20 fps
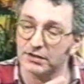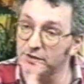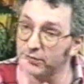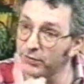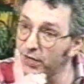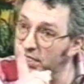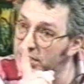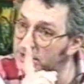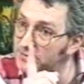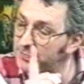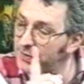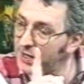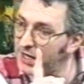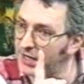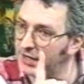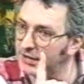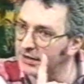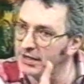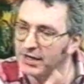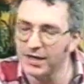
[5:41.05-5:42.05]
And the reason
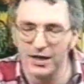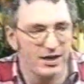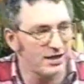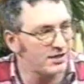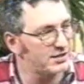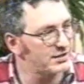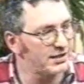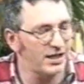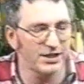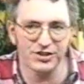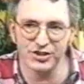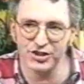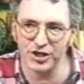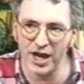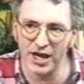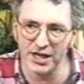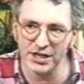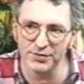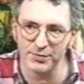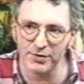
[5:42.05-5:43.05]
being is yeah. that they
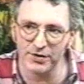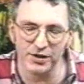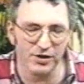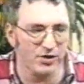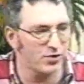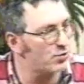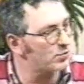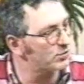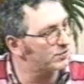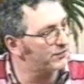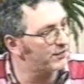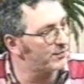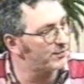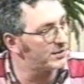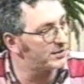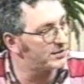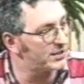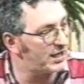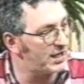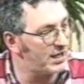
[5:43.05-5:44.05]
changed one of the chords from
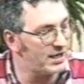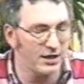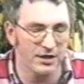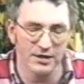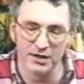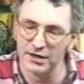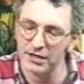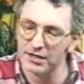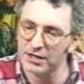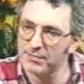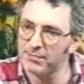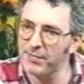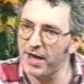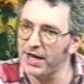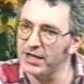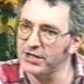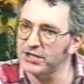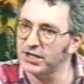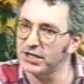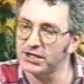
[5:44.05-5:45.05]
a D
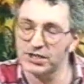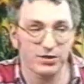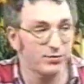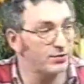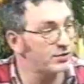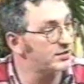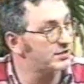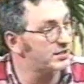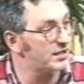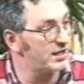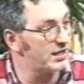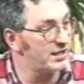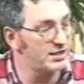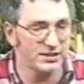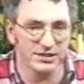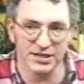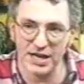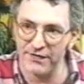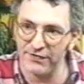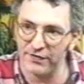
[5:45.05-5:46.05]
major to a
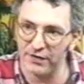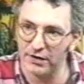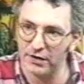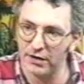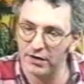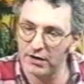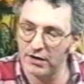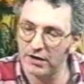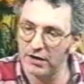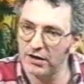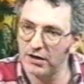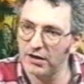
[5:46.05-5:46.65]
D7.